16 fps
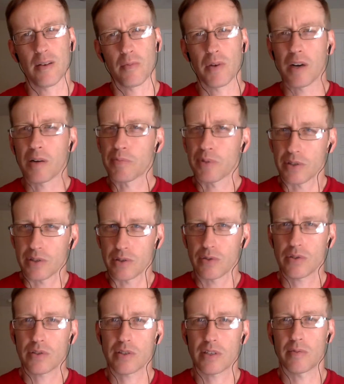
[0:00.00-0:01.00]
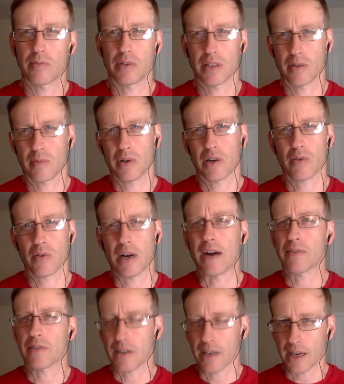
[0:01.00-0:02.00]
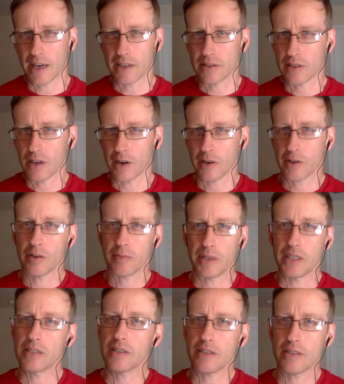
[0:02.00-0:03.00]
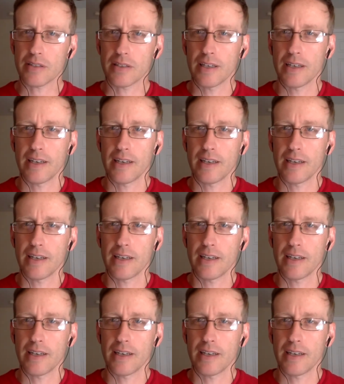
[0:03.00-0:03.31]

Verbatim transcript: well produced and really well crafted as audio pieces.